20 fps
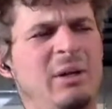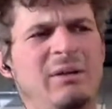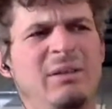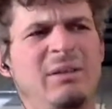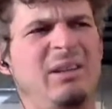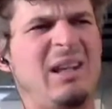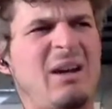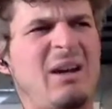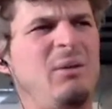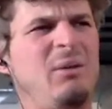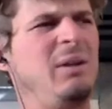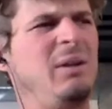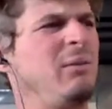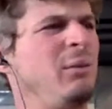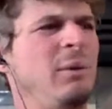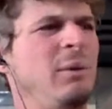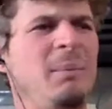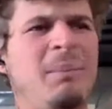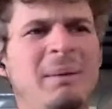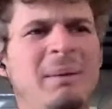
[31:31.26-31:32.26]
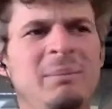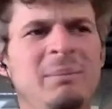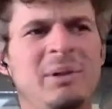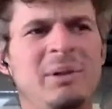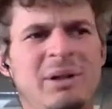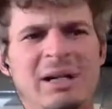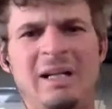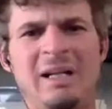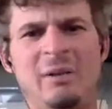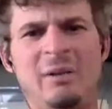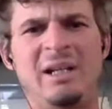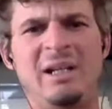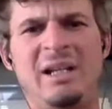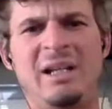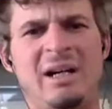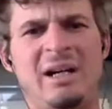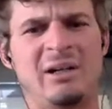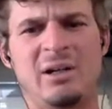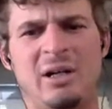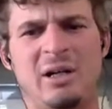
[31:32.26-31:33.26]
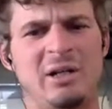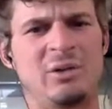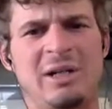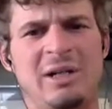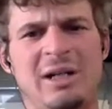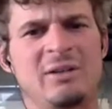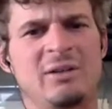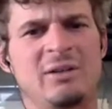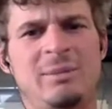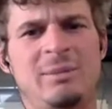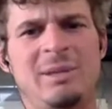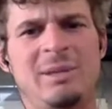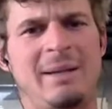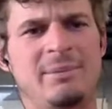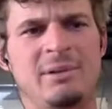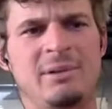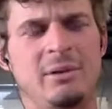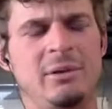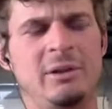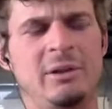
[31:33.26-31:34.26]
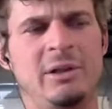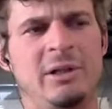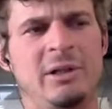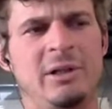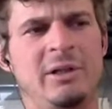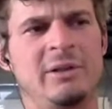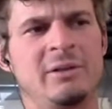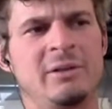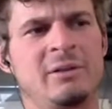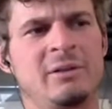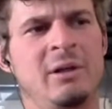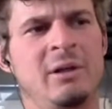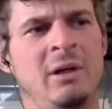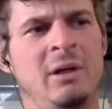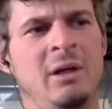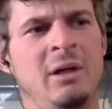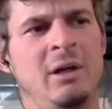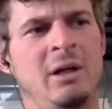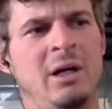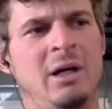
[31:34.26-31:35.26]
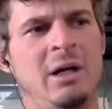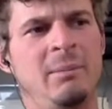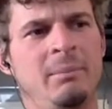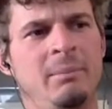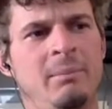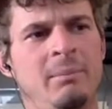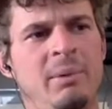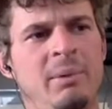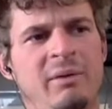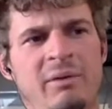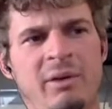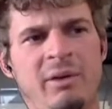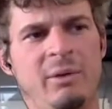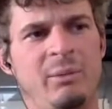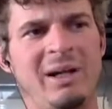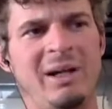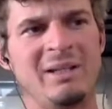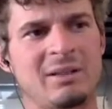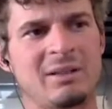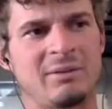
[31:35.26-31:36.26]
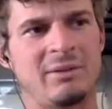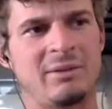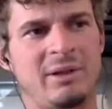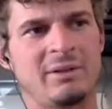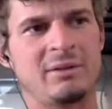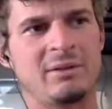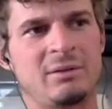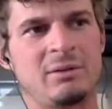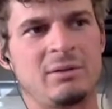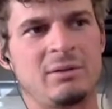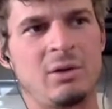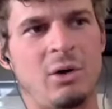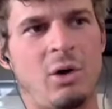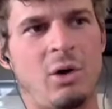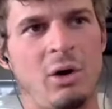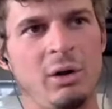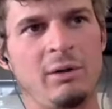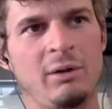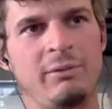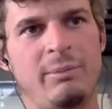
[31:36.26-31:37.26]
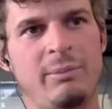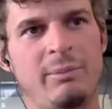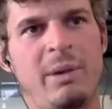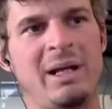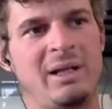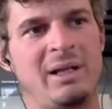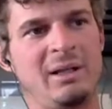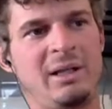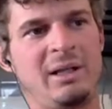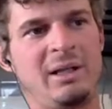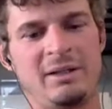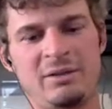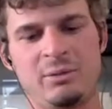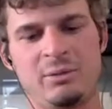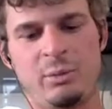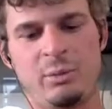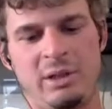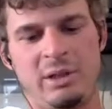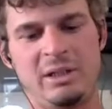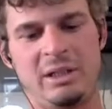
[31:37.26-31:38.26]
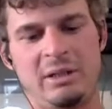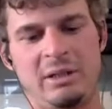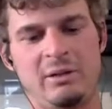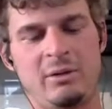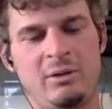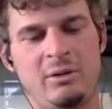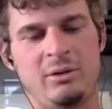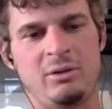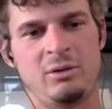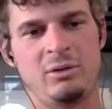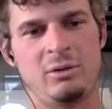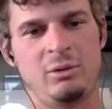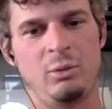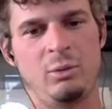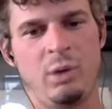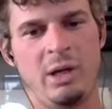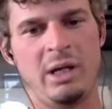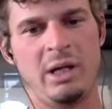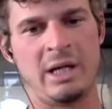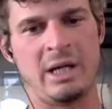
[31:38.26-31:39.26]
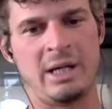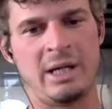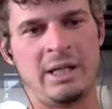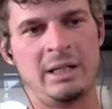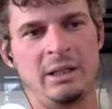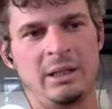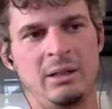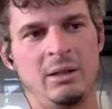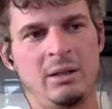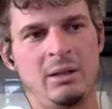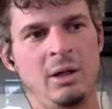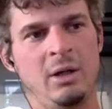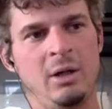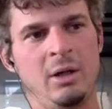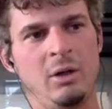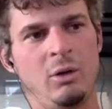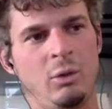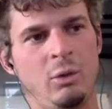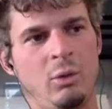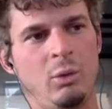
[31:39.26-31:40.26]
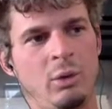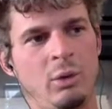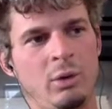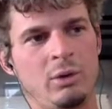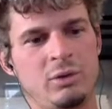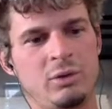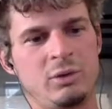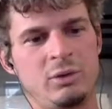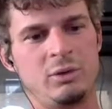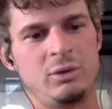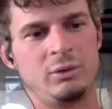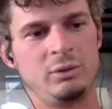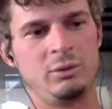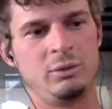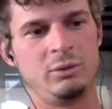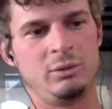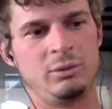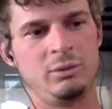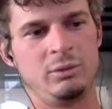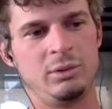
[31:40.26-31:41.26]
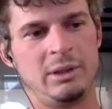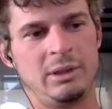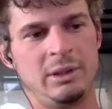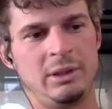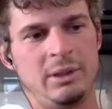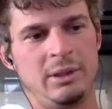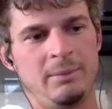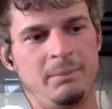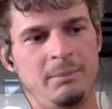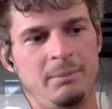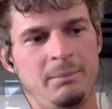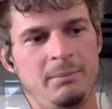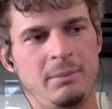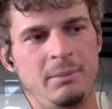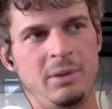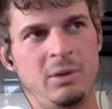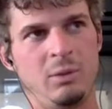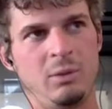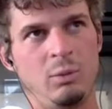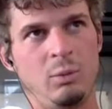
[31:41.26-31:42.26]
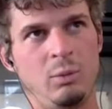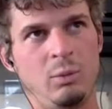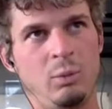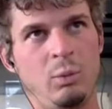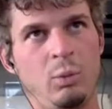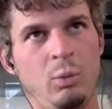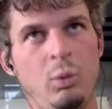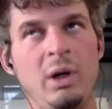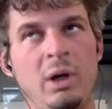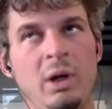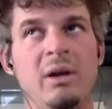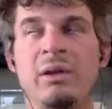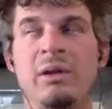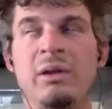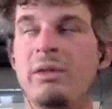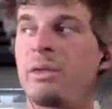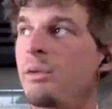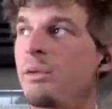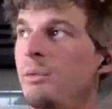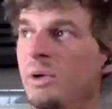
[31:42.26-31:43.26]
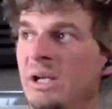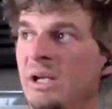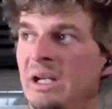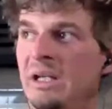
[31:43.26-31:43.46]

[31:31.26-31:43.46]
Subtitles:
even remember any recon contracts, to be absolutely honest. But for the rest of us, all of my class went either to 1-9 or to 1-3.